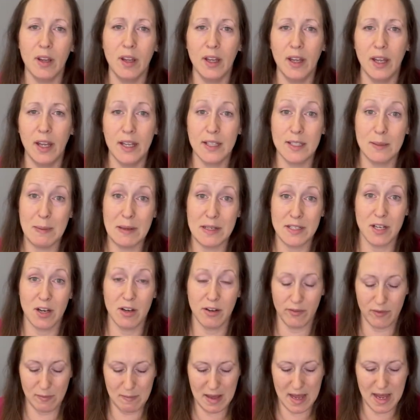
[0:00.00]
It's a bit
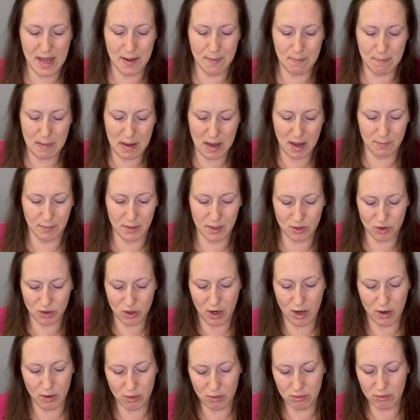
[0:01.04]
dark for me, but I'm going to
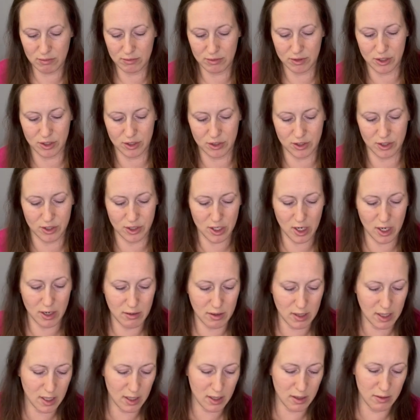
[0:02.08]
try it on just to show
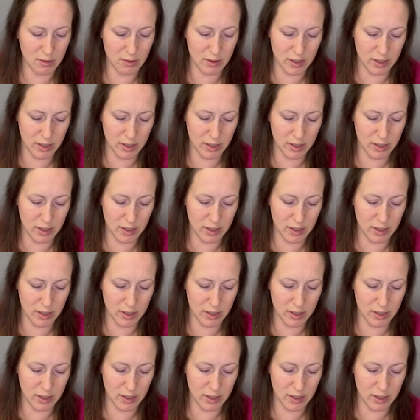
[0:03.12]
you.